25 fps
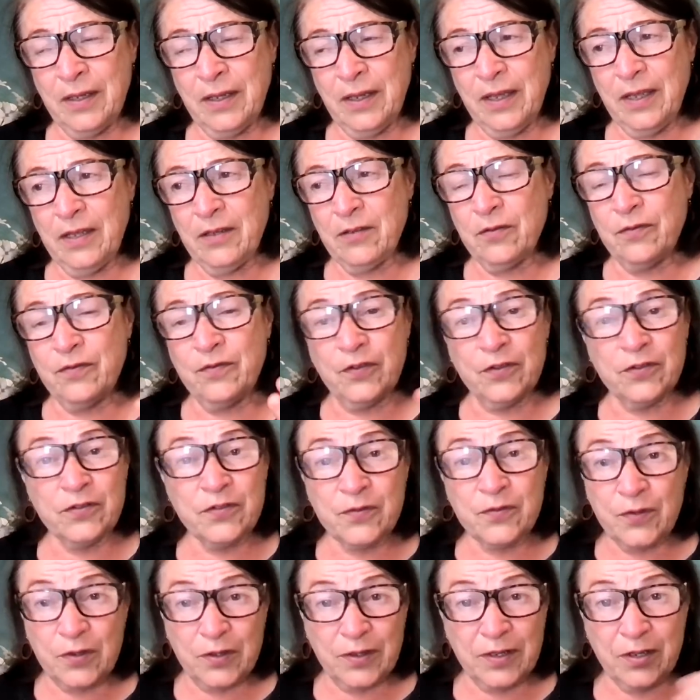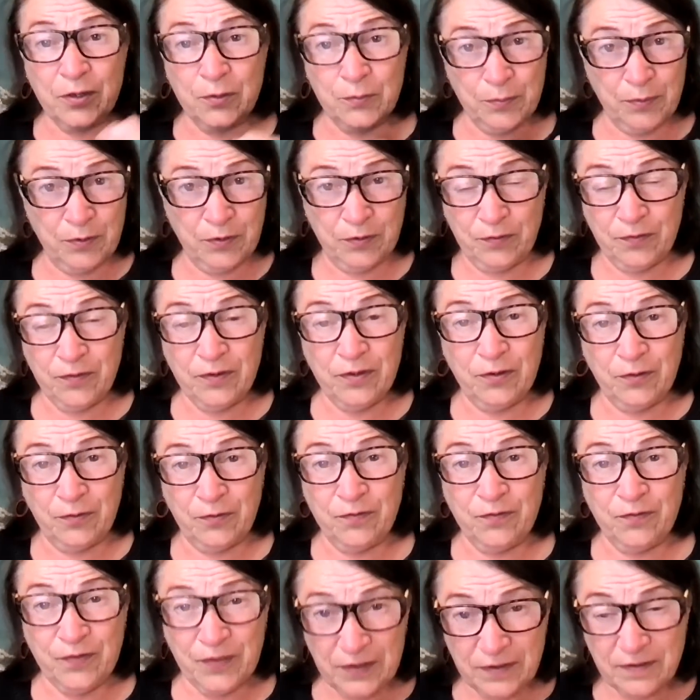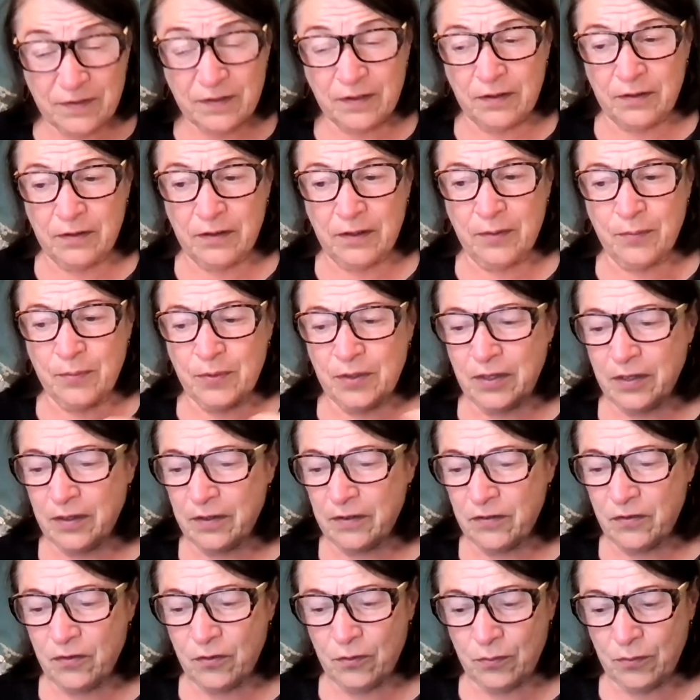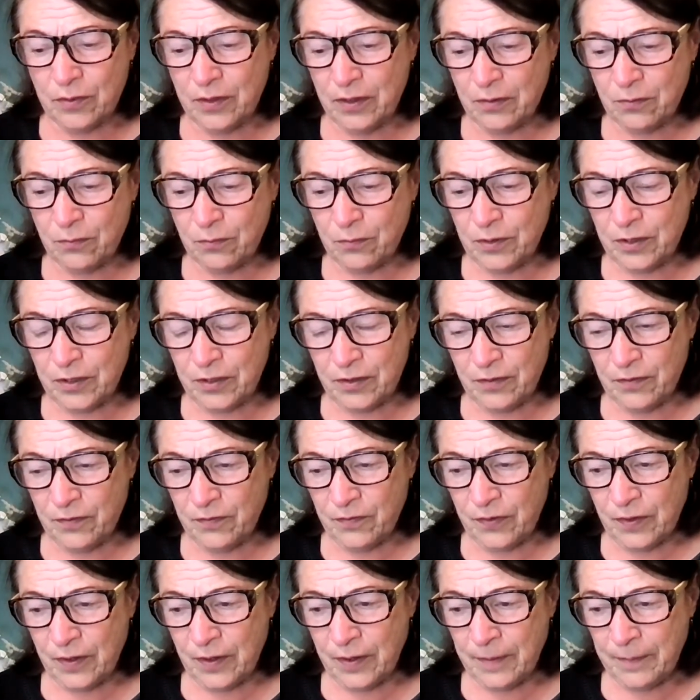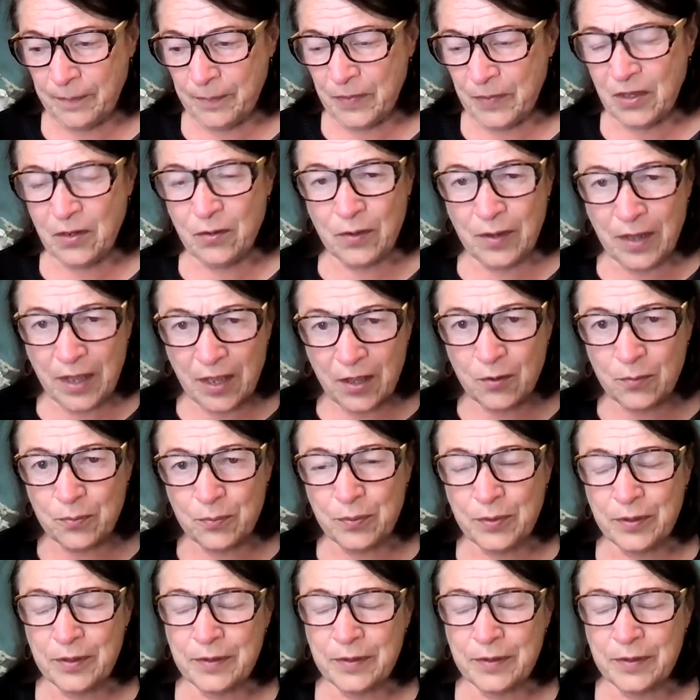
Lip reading: It'll first of all help you physically because you'll get rid of, it'll help